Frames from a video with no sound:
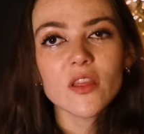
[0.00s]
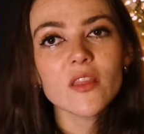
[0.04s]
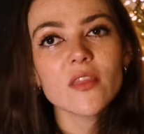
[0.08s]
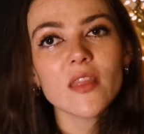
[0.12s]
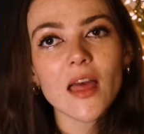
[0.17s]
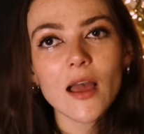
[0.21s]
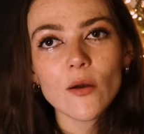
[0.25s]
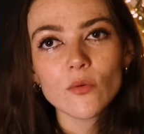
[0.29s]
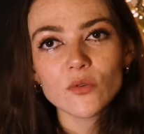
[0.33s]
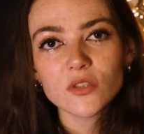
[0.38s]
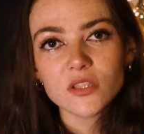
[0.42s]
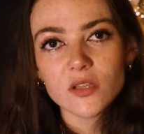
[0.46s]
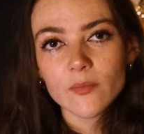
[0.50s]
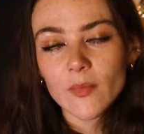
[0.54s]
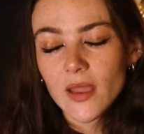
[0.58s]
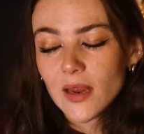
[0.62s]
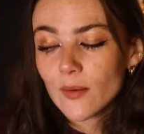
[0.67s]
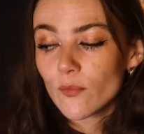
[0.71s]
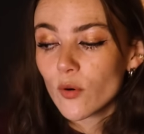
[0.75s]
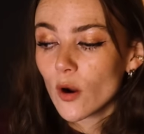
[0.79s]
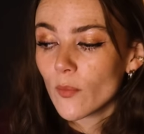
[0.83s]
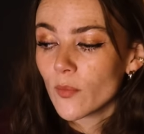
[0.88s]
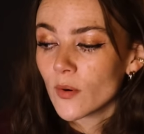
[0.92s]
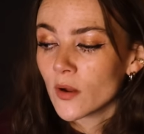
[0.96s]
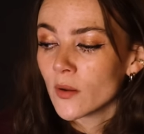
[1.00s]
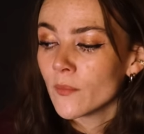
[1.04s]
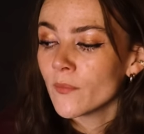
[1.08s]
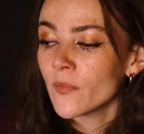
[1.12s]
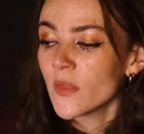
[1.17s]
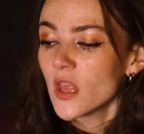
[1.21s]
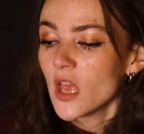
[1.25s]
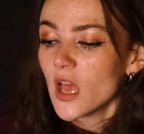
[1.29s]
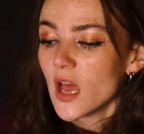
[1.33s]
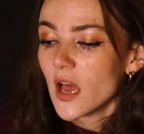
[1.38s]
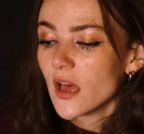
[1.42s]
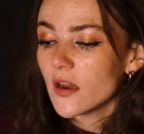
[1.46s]
I think that was the main
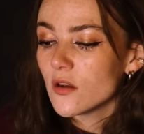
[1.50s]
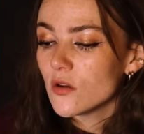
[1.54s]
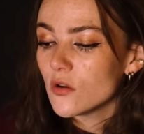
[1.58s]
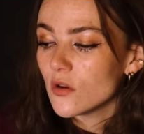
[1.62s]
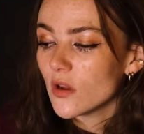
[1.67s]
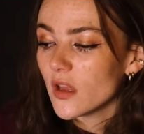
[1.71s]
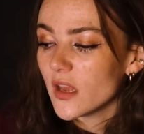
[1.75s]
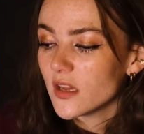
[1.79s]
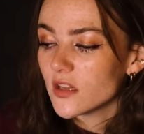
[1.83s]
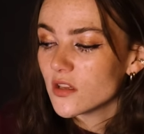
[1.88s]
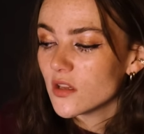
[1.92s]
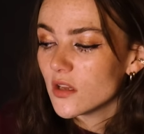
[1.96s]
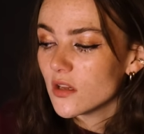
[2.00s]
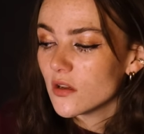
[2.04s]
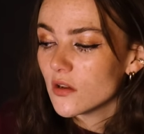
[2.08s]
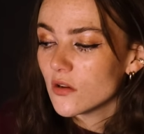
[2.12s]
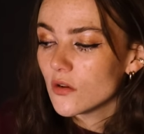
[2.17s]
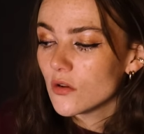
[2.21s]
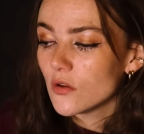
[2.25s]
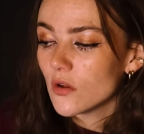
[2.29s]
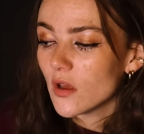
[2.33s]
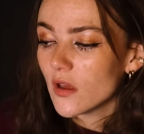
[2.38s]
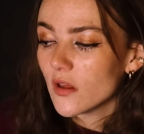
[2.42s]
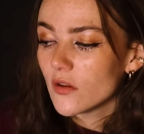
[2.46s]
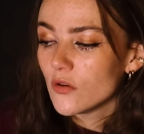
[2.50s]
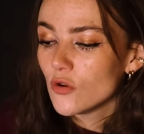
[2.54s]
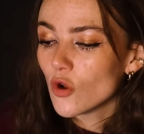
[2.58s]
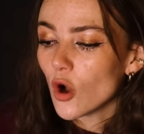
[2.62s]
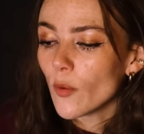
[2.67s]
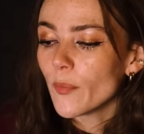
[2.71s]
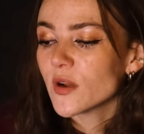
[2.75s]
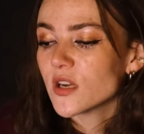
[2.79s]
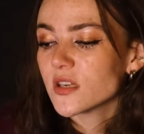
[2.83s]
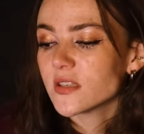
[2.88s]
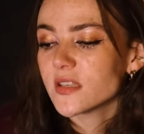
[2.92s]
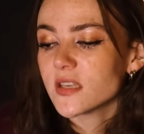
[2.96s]
problem. And
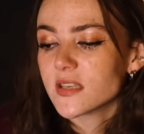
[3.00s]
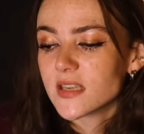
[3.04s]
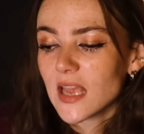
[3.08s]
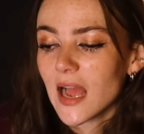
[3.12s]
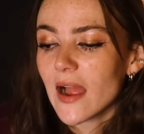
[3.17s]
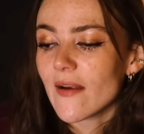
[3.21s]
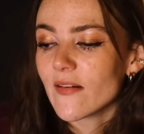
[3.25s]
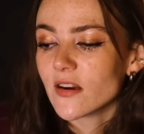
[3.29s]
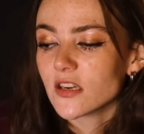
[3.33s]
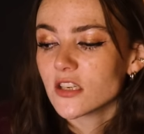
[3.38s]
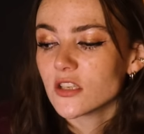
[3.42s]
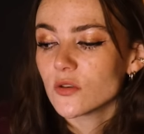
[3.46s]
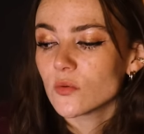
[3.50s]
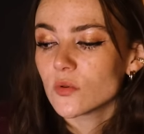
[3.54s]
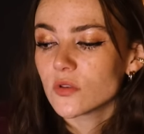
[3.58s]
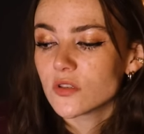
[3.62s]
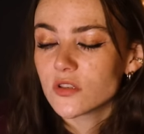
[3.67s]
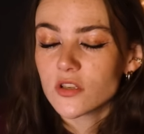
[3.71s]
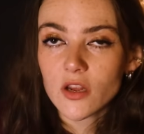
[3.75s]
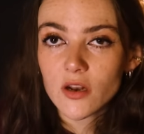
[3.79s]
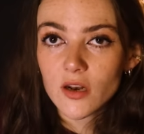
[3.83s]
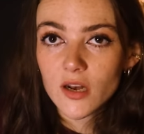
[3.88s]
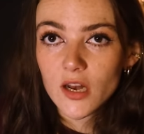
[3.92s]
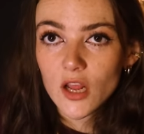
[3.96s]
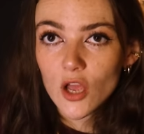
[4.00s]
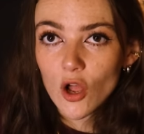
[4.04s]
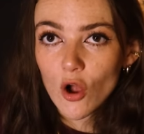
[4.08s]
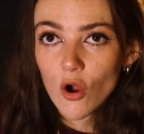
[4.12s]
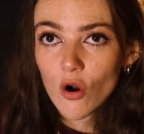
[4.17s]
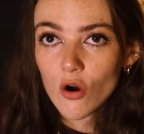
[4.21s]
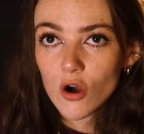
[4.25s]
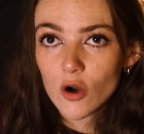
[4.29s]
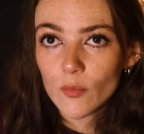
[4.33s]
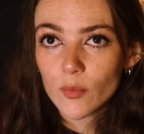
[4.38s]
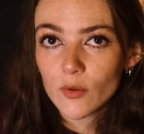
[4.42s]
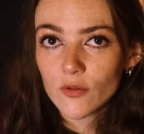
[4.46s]
not because his character was suddenly
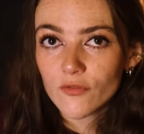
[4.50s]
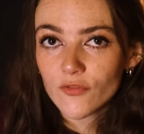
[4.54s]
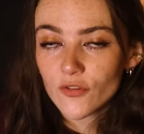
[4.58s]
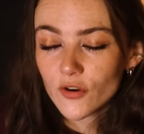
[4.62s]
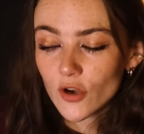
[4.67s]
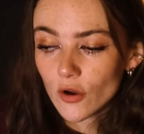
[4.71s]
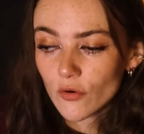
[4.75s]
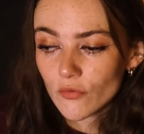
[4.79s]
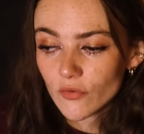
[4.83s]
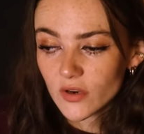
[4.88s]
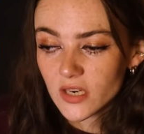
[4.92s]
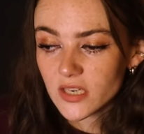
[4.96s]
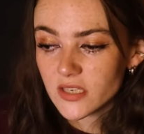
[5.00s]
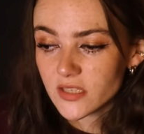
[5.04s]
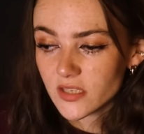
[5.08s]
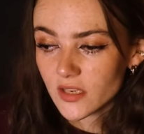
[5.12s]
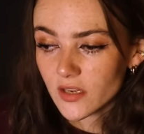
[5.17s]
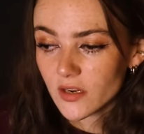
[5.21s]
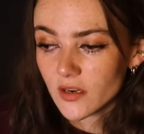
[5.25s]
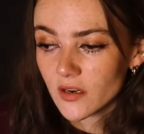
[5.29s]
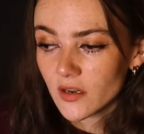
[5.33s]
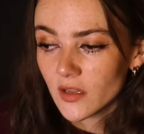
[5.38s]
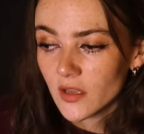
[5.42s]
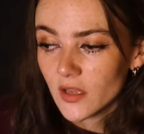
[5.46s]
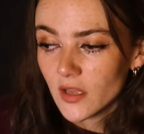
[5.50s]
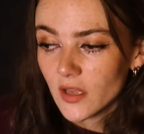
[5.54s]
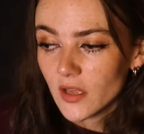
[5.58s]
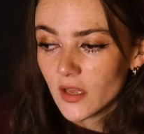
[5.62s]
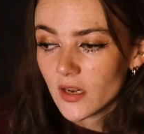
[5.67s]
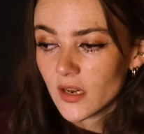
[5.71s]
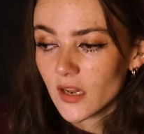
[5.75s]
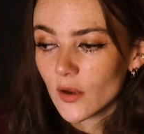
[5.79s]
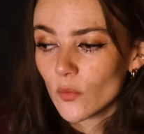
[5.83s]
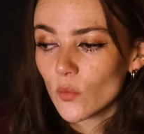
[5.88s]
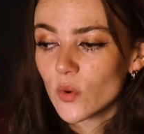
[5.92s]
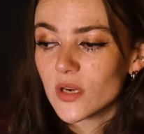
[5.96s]
horrible for no reason.
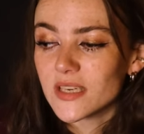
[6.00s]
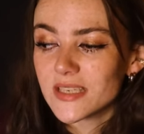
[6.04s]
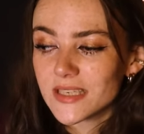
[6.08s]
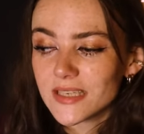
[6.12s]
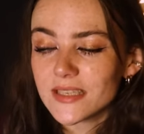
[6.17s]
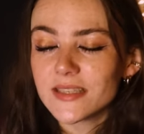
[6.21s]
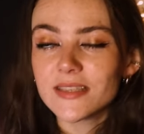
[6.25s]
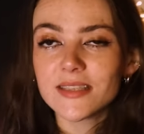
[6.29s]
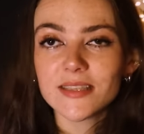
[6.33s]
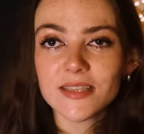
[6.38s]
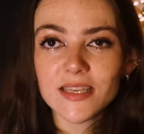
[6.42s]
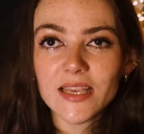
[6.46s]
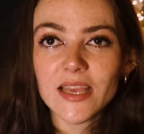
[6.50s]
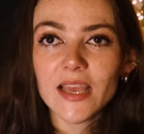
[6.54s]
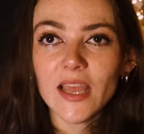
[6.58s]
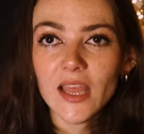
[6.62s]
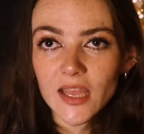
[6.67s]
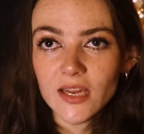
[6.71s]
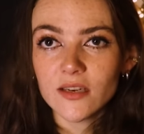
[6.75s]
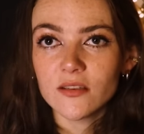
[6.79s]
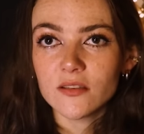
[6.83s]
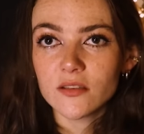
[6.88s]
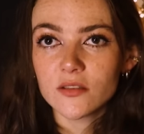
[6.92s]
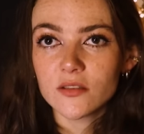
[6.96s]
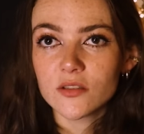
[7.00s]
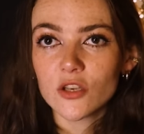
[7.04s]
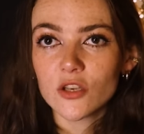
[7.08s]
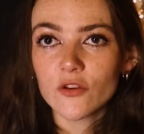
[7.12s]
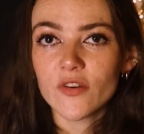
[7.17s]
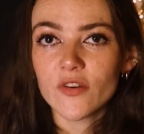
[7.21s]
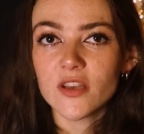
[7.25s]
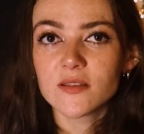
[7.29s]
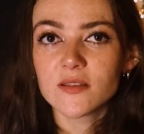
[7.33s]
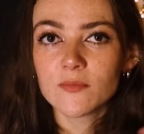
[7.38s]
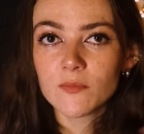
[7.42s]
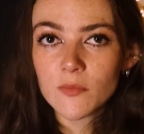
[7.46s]
Like, we did see hints
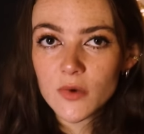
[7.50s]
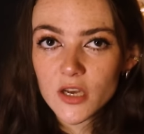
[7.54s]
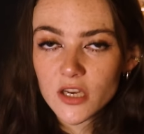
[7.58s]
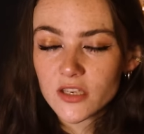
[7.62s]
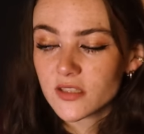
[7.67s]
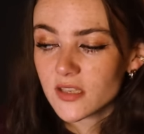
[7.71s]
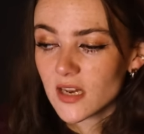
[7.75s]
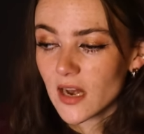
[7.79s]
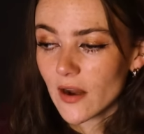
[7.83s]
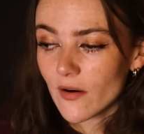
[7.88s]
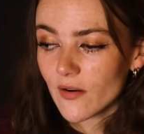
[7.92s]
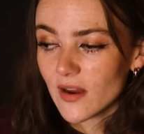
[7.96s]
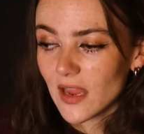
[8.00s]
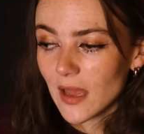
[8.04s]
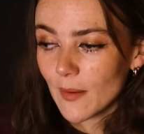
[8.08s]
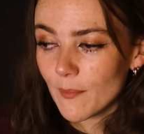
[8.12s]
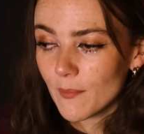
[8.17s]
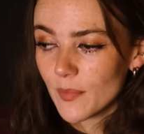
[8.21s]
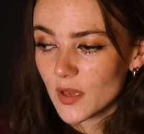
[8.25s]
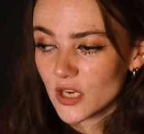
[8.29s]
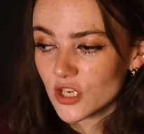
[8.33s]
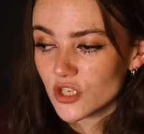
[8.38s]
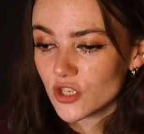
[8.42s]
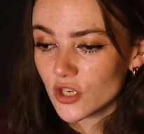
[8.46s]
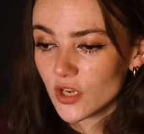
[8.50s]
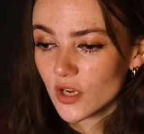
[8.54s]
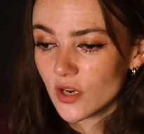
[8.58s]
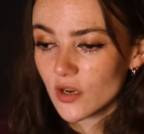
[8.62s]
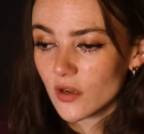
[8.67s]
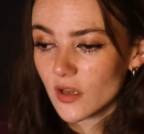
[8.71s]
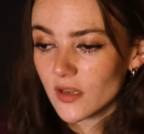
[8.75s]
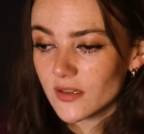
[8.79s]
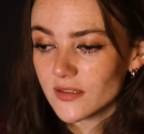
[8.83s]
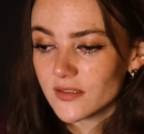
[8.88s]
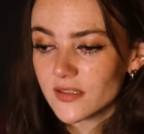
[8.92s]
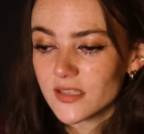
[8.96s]
of his mercenary
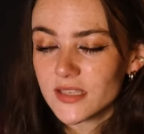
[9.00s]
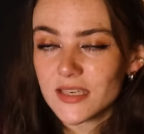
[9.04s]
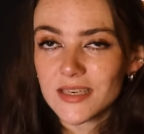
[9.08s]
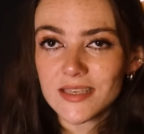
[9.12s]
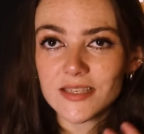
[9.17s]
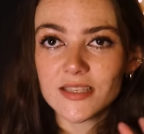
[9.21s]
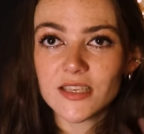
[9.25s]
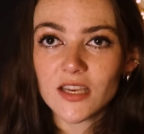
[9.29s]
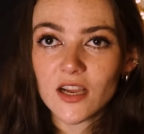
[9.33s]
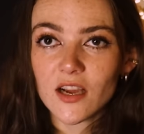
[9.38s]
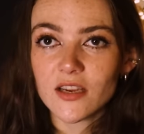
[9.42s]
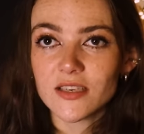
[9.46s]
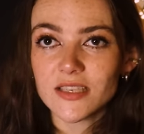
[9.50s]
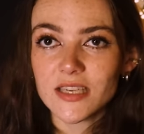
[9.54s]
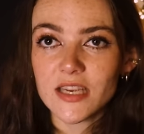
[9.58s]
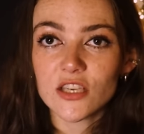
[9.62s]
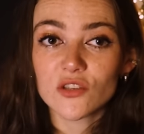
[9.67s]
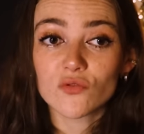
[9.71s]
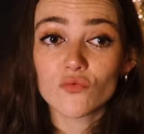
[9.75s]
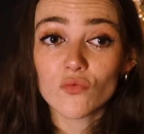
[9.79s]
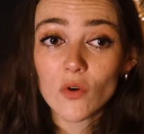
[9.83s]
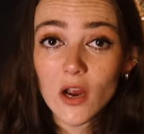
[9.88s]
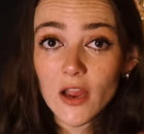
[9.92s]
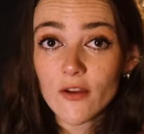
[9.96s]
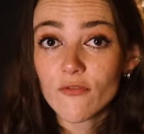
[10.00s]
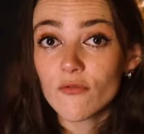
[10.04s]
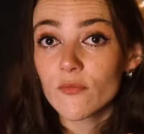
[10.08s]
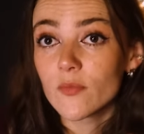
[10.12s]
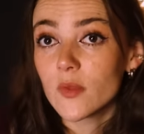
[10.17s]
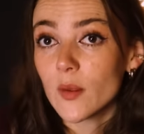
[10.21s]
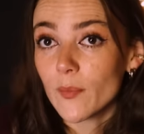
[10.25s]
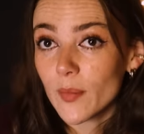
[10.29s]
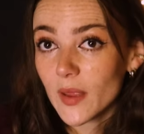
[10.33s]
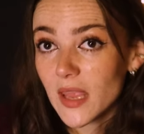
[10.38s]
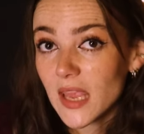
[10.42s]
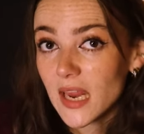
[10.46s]
ambition and sadistic ideas right from
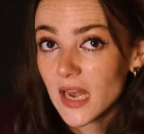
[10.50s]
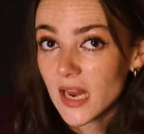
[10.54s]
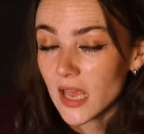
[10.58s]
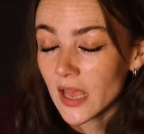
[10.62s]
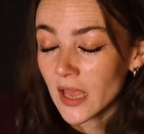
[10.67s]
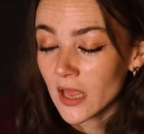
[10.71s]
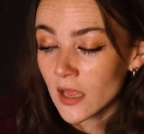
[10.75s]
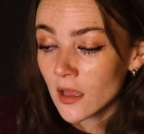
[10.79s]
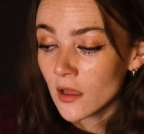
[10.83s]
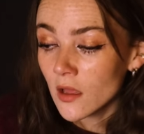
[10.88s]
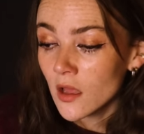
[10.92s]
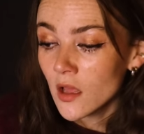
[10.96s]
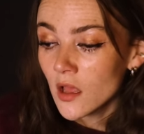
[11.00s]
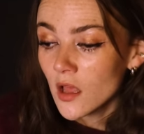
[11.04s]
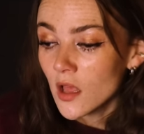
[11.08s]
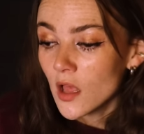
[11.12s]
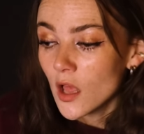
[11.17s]
the beginning.